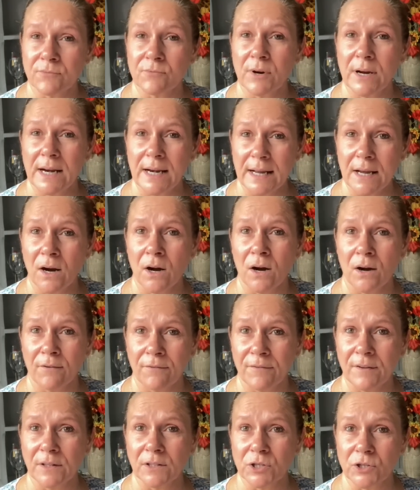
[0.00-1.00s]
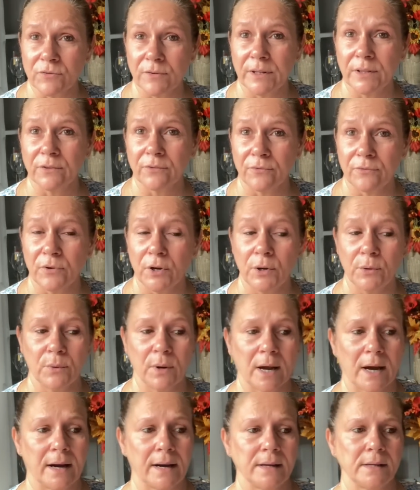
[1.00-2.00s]
really are filtering through,
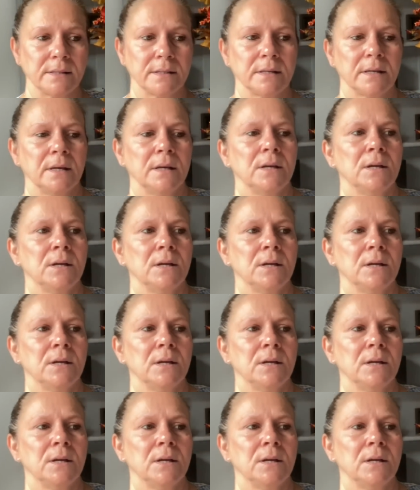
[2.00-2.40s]
guys.